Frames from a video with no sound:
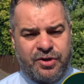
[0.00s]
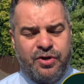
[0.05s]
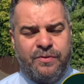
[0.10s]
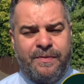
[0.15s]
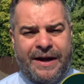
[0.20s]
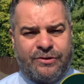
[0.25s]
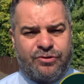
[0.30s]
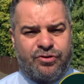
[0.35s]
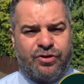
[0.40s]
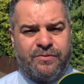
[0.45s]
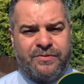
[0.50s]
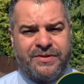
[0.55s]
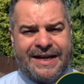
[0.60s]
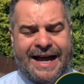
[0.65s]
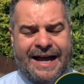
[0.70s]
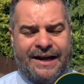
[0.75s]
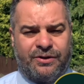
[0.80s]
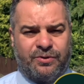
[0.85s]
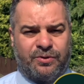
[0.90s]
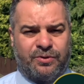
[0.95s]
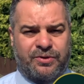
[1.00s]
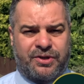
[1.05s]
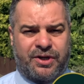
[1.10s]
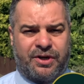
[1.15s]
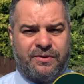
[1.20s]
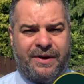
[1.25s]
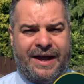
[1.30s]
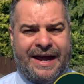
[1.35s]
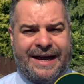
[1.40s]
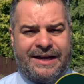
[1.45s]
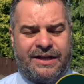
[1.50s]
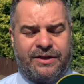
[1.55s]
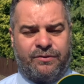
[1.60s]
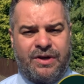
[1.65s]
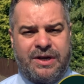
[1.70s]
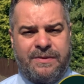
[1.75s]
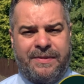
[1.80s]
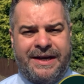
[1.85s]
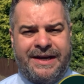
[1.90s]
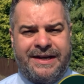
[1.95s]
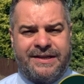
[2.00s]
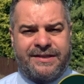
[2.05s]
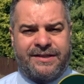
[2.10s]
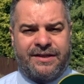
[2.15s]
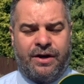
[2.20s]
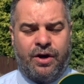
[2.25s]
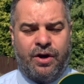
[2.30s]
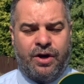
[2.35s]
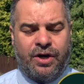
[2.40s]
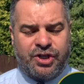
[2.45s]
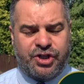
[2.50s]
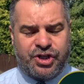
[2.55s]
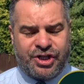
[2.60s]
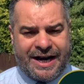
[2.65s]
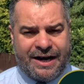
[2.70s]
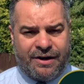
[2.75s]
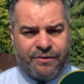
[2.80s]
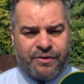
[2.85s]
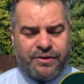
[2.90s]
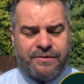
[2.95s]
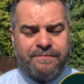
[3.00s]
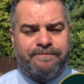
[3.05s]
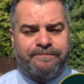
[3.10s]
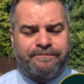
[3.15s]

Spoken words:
2 bedrooms and also a 3-piece shower room.